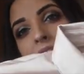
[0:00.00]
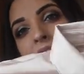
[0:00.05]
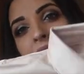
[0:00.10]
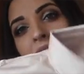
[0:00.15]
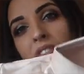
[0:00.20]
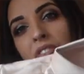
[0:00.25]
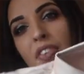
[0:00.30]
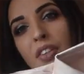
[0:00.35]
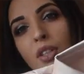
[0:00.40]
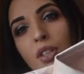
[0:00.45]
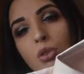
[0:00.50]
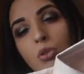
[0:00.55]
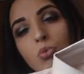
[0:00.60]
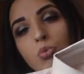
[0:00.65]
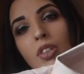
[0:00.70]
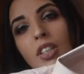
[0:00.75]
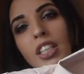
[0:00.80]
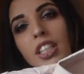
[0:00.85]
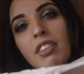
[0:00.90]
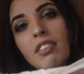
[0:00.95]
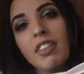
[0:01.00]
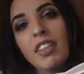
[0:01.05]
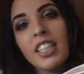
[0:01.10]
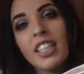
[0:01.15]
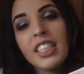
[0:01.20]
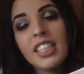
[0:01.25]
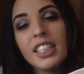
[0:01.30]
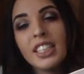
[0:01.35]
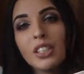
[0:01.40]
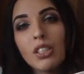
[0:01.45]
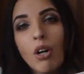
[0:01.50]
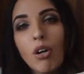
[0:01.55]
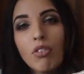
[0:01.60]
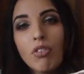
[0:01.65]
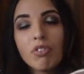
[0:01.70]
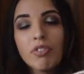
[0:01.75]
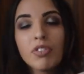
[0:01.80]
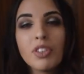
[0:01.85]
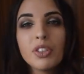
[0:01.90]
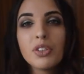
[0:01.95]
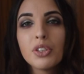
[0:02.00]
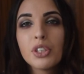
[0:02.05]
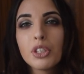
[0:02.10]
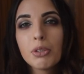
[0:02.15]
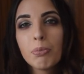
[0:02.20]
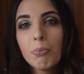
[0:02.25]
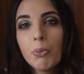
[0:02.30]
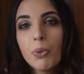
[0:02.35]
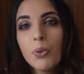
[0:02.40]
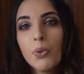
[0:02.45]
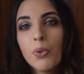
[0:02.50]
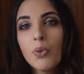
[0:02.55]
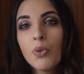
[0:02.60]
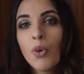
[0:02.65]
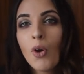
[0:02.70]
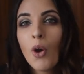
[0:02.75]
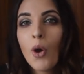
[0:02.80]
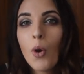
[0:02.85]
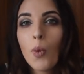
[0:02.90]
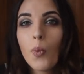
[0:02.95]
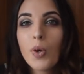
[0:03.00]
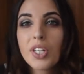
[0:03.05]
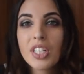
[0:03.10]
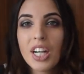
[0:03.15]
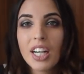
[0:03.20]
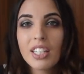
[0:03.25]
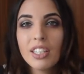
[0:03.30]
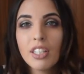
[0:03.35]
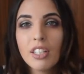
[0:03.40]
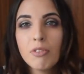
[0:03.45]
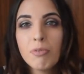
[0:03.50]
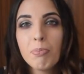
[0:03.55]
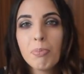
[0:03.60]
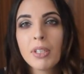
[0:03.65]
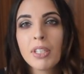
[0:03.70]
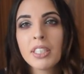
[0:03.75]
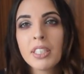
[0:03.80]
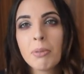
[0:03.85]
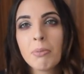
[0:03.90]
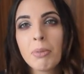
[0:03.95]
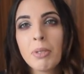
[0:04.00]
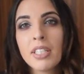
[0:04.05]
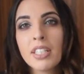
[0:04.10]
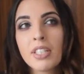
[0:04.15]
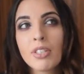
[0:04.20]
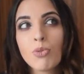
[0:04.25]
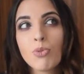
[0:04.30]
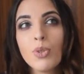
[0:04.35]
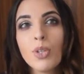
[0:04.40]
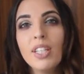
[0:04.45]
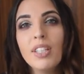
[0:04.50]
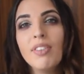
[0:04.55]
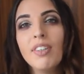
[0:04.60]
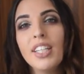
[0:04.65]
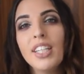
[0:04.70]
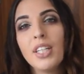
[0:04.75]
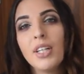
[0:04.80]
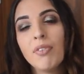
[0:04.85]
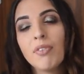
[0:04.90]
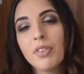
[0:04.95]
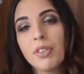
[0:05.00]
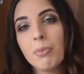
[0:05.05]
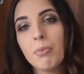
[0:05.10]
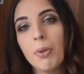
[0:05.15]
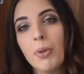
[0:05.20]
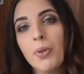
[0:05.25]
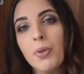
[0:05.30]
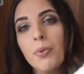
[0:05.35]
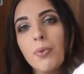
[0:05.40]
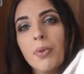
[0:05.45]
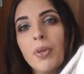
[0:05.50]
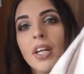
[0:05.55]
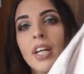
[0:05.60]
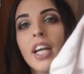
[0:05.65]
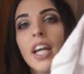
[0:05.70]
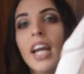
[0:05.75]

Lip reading: It feels really, really soft and smooth, which I love because it means it's really, really comfortable.